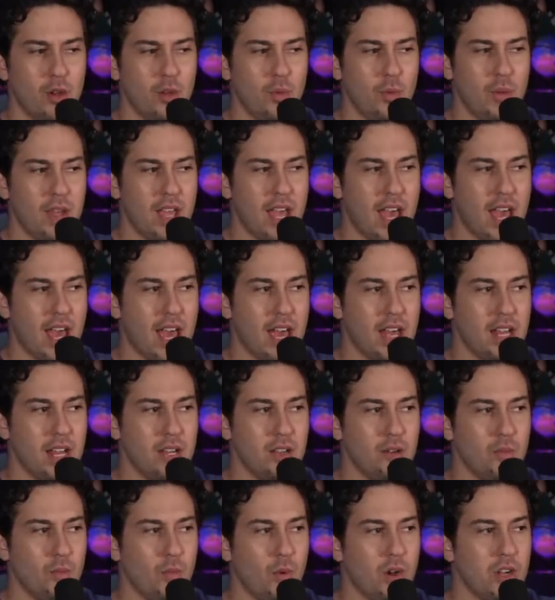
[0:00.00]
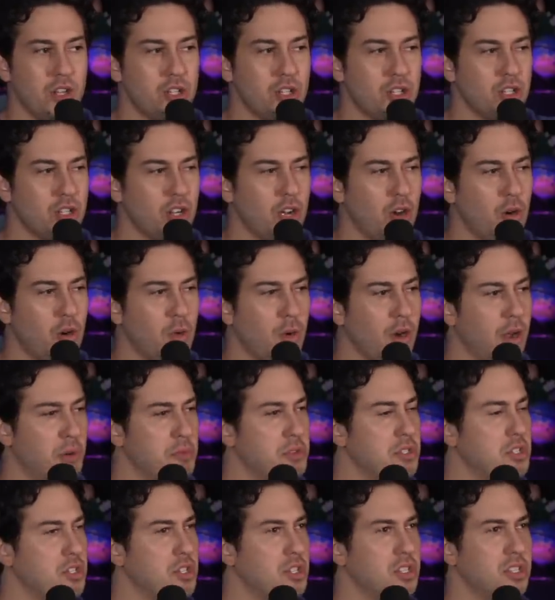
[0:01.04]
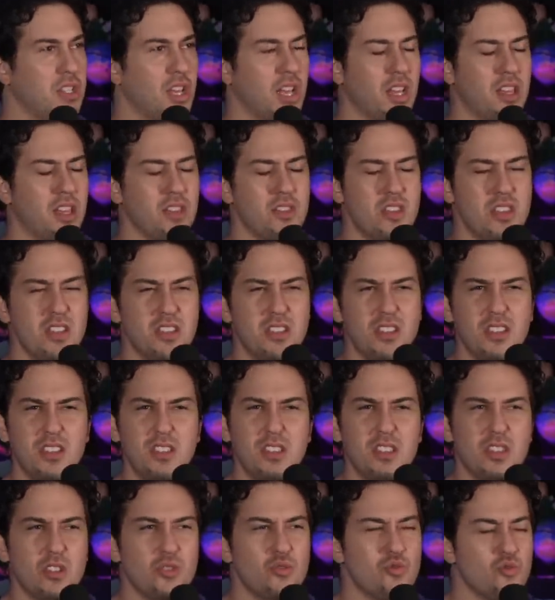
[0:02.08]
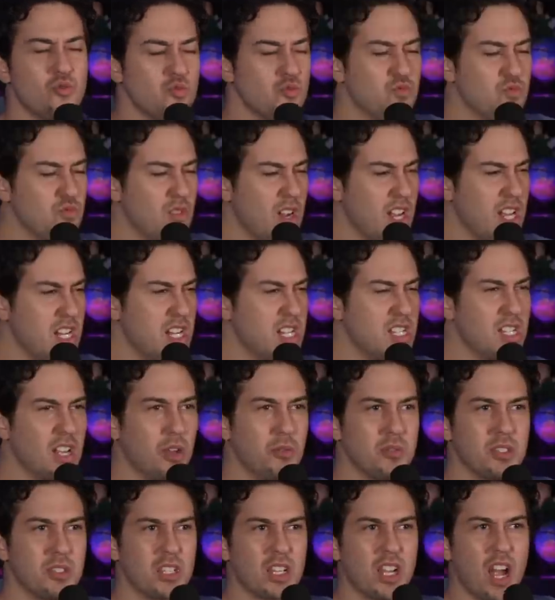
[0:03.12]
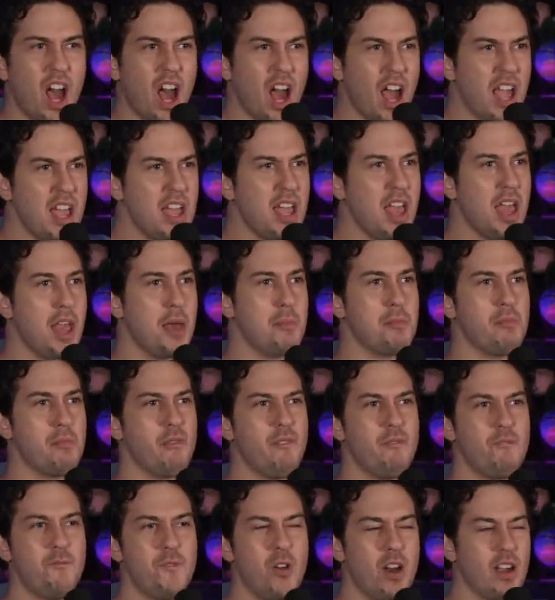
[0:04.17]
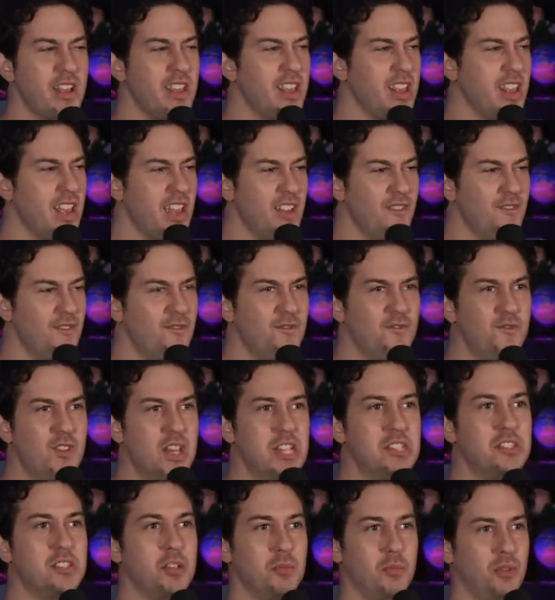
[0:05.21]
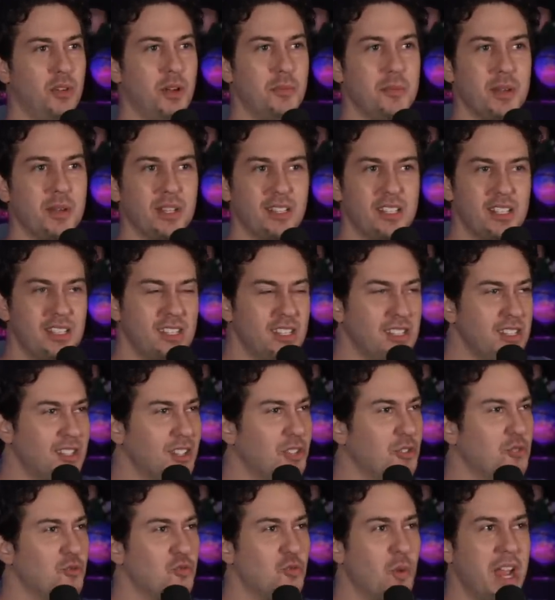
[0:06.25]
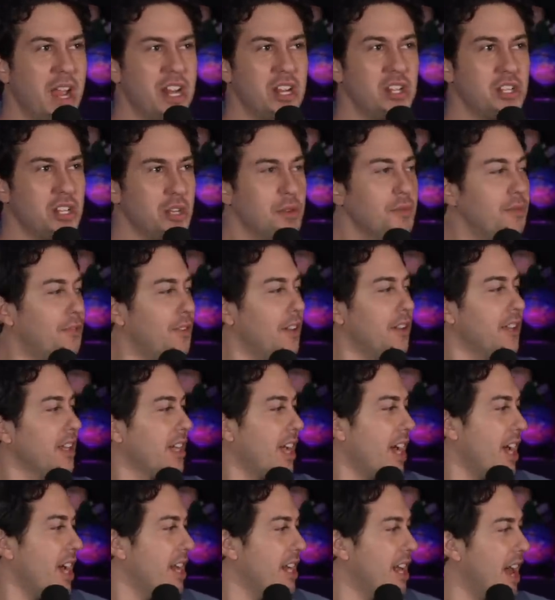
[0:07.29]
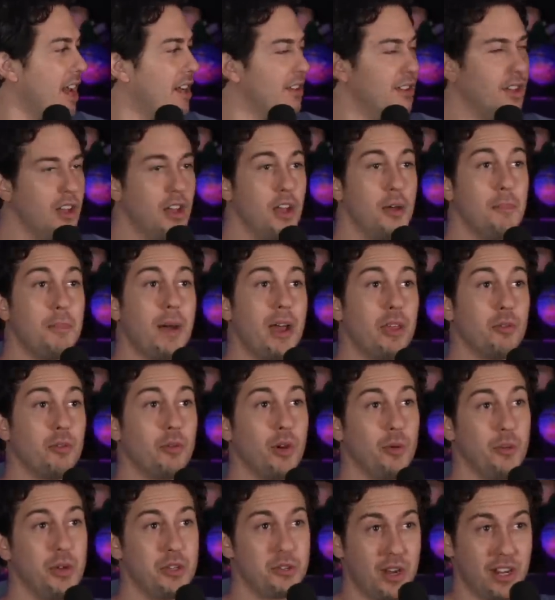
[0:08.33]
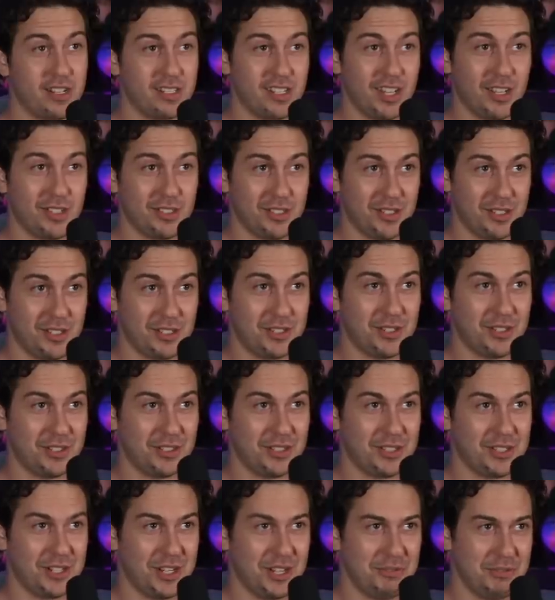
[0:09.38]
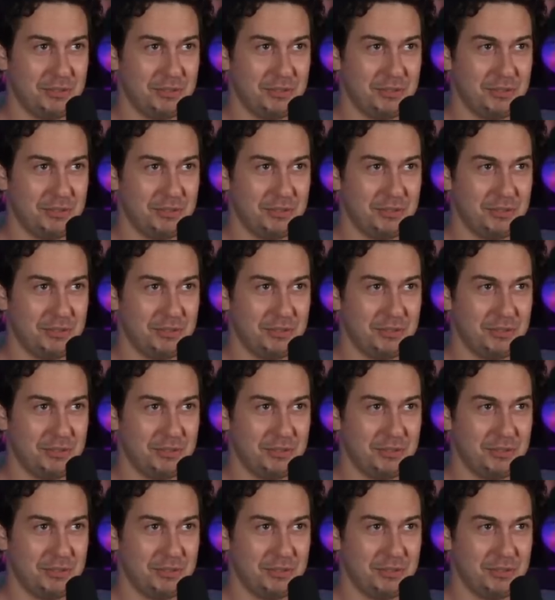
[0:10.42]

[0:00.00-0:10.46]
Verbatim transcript: we had one show where I was just like, this is the greatest. I was like, I am fucking invincible. I'm like, this is the greatest. It felt like I had had. By the way, we drank Celsius during the show.